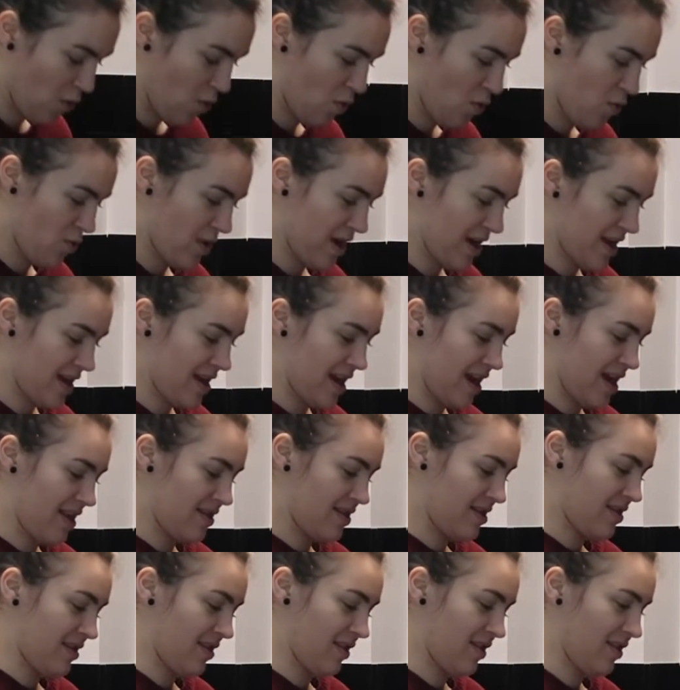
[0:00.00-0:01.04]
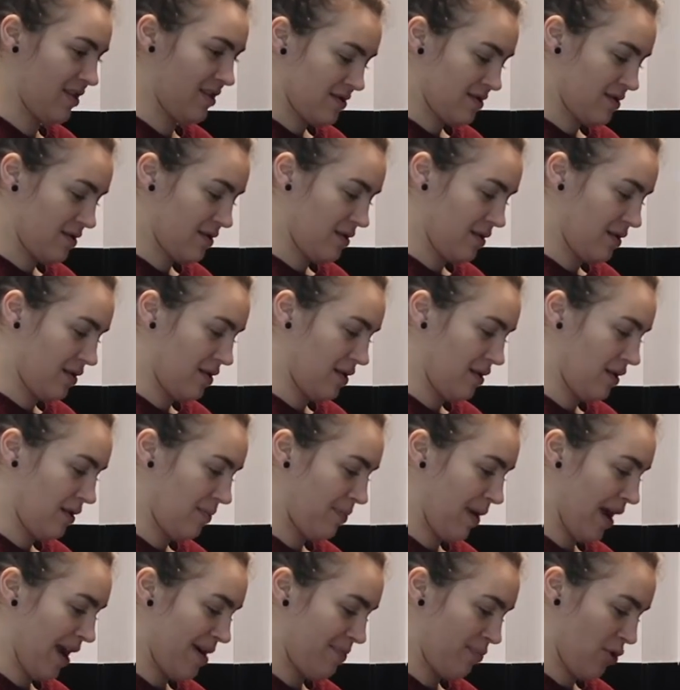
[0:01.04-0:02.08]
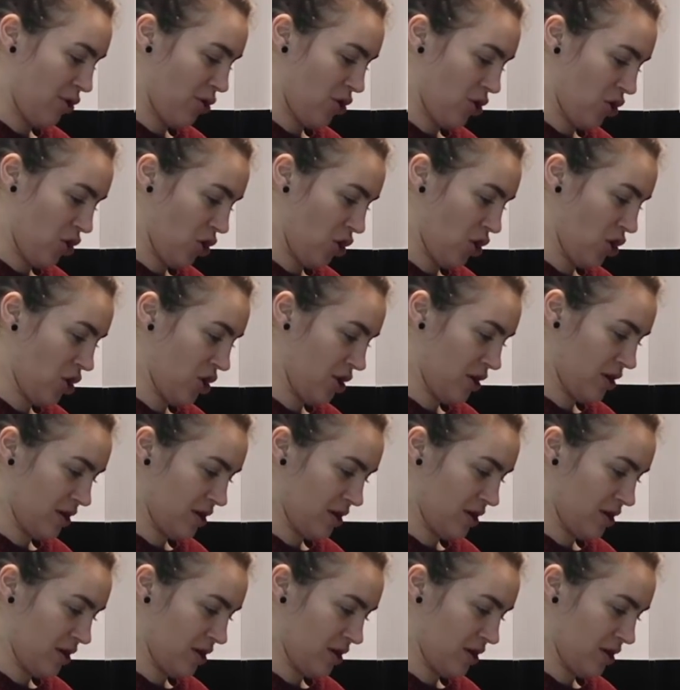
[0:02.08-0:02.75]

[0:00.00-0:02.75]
we get the paper.